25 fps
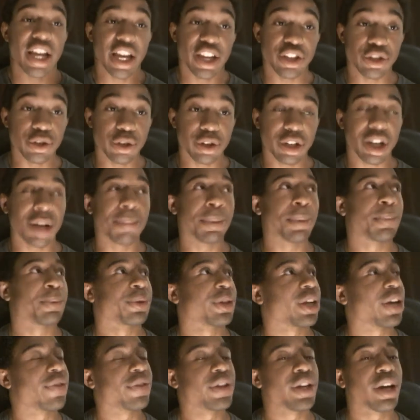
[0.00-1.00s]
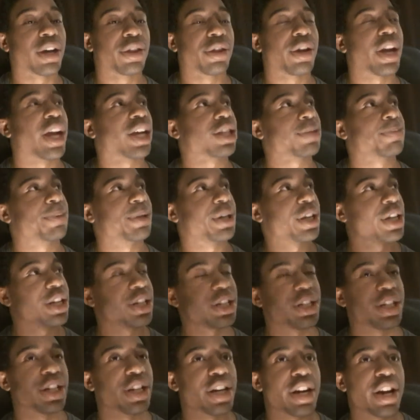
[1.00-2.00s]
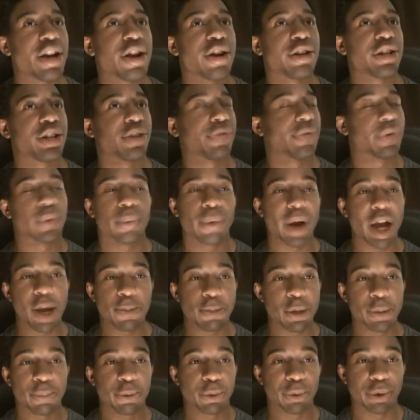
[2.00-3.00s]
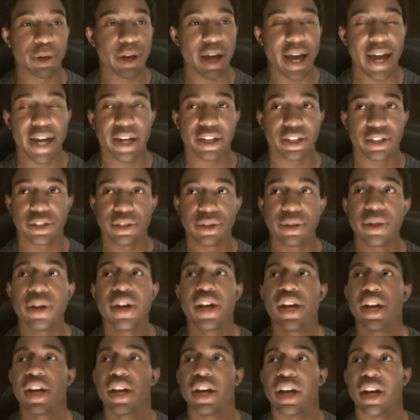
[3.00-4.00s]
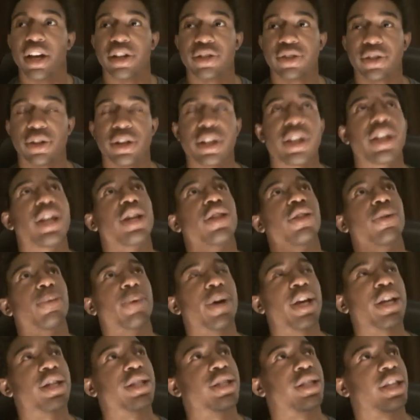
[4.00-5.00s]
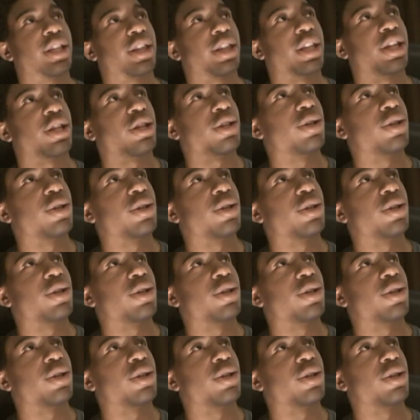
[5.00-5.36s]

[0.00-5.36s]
And you'll come up with every other explanation and narrative for why people react to you in the ways that they